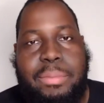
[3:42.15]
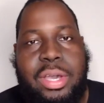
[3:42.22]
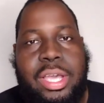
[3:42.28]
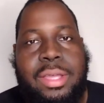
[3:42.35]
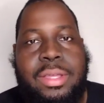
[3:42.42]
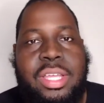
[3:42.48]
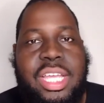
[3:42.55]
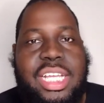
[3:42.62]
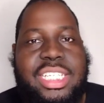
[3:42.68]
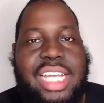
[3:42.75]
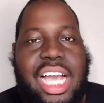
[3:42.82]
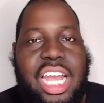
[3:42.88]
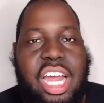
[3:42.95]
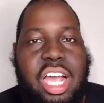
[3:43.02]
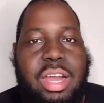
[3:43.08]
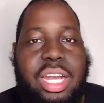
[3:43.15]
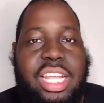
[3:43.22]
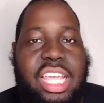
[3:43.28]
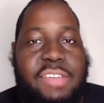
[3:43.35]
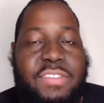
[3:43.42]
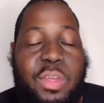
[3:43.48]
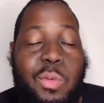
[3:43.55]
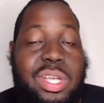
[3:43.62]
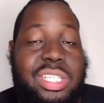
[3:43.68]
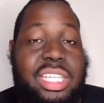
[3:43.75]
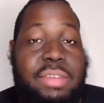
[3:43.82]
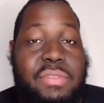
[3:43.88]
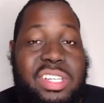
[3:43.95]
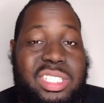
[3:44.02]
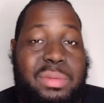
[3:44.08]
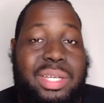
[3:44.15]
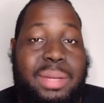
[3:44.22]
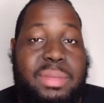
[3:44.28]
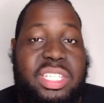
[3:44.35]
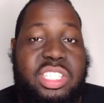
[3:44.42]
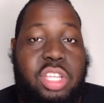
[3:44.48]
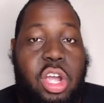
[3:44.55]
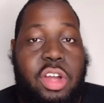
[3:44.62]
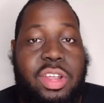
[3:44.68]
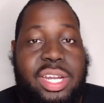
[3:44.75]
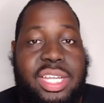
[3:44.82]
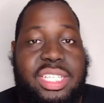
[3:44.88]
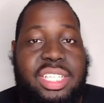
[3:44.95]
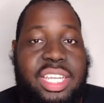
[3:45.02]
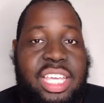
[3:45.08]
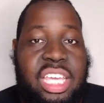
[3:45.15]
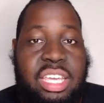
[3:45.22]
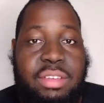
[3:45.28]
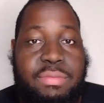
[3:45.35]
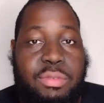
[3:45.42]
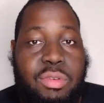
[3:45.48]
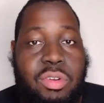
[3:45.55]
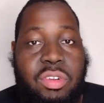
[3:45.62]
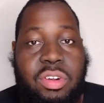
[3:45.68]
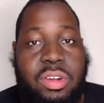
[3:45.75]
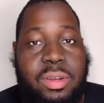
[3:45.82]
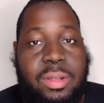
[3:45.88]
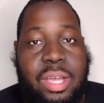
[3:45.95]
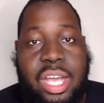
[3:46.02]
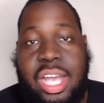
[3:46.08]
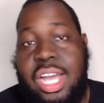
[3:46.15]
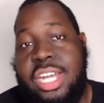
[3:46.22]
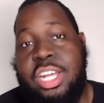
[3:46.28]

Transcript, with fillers: But Tyler Huntley, if he wants to eventually become a starter in this league for uh,